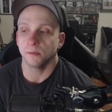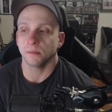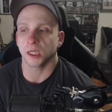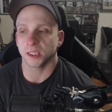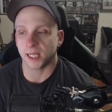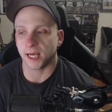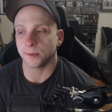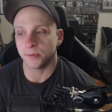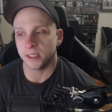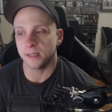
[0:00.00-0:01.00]
But a lot
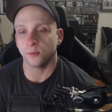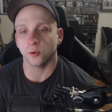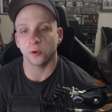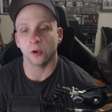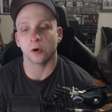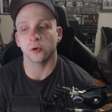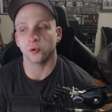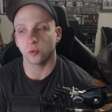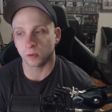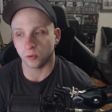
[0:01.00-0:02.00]
of people are
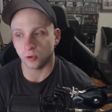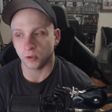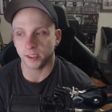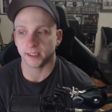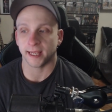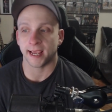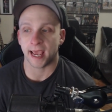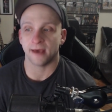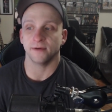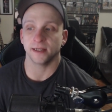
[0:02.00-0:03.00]
normal and they
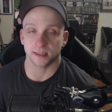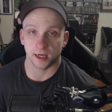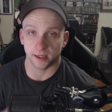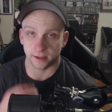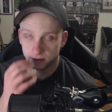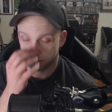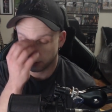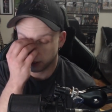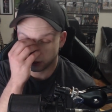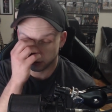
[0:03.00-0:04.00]
have anxiety and
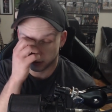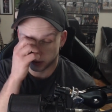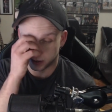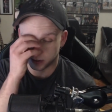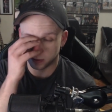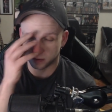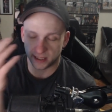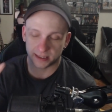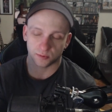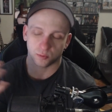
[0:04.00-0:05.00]
depression. And, and
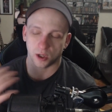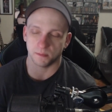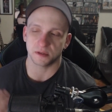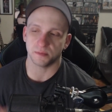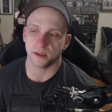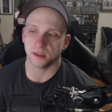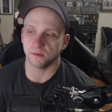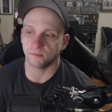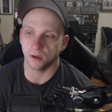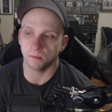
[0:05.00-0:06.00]
that's where I'm
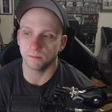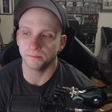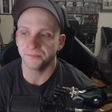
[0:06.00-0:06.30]
speaking from.